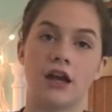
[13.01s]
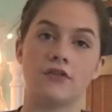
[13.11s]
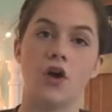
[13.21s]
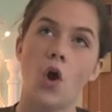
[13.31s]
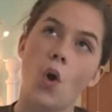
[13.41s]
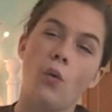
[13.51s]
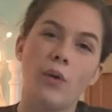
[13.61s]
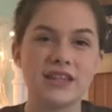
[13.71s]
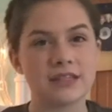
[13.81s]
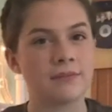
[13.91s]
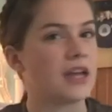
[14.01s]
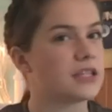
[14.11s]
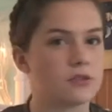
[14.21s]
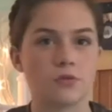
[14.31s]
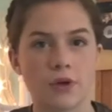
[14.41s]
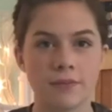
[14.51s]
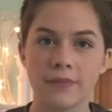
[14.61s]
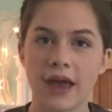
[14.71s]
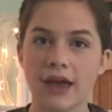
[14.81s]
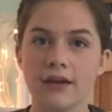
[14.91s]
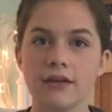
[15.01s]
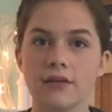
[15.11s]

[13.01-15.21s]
kind of what's in my swim bag,